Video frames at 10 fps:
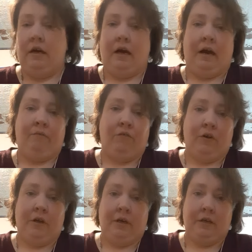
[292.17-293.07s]
I
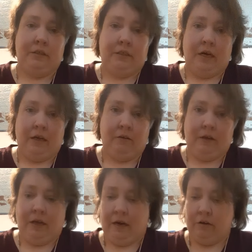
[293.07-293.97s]
forget
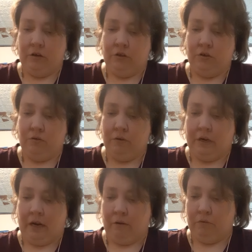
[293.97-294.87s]
exactly how to do
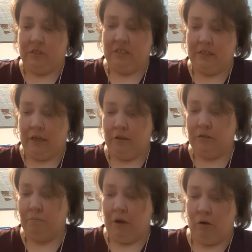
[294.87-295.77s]
it. I would say
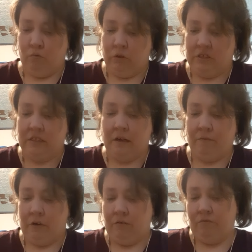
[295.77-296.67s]
it's about
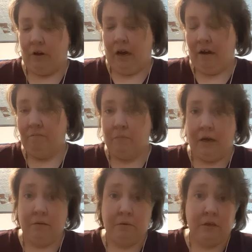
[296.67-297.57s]
175
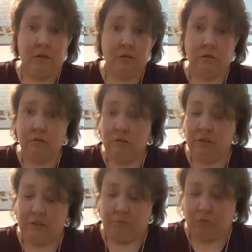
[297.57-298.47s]
maybe,
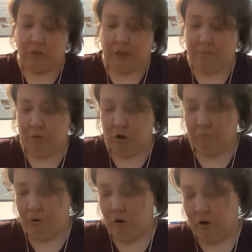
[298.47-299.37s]
somewhere in that
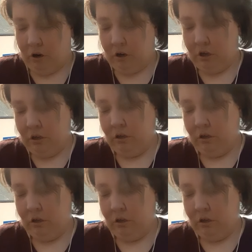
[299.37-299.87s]
ballpark.